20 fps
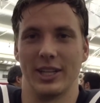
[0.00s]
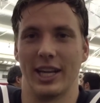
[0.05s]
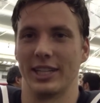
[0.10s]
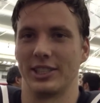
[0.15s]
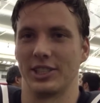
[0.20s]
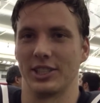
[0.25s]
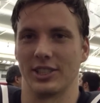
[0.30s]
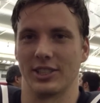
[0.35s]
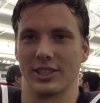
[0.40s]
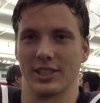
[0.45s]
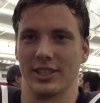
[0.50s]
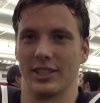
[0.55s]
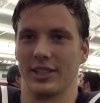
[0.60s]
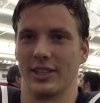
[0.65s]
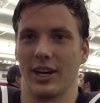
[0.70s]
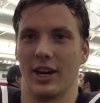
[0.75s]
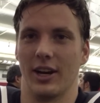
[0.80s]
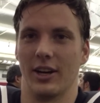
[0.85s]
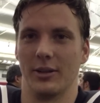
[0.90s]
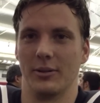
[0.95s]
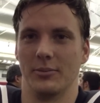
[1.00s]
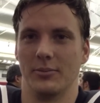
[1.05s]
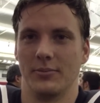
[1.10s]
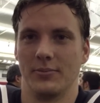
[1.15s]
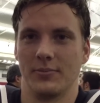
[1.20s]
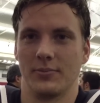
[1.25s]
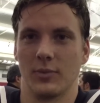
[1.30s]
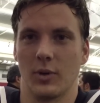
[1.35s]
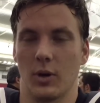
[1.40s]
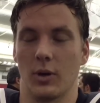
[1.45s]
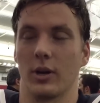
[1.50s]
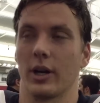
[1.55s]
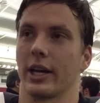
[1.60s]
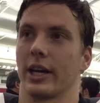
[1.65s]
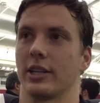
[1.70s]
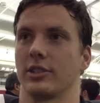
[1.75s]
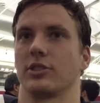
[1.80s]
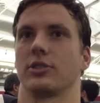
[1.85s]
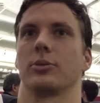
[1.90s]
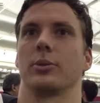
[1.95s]
That's just I
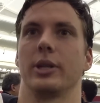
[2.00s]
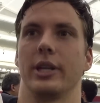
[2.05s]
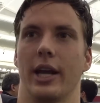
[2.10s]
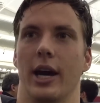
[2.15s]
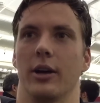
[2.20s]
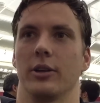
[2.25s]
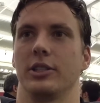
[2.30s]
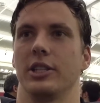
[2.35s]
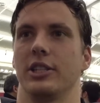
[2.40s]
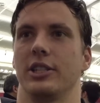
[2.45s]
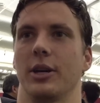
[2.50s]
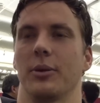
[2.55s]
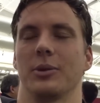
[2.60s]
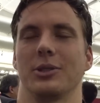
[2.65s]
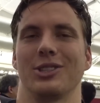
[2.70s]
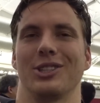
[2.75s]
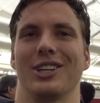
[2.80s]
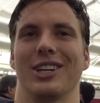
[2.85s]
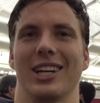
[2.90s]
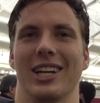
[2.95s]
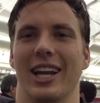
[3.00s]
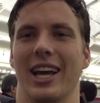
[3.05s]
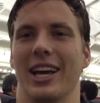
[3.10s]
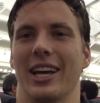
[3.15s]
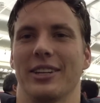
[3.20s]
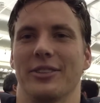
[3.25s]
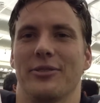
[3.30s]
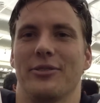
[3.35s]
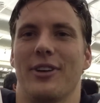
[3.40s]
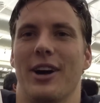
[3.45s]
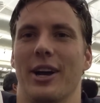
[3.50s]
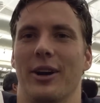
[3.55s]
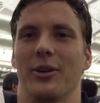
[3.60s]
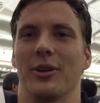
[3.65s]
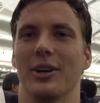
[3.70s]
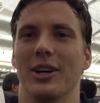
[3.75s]
guess three now. DJ wasn't here today. He had the final.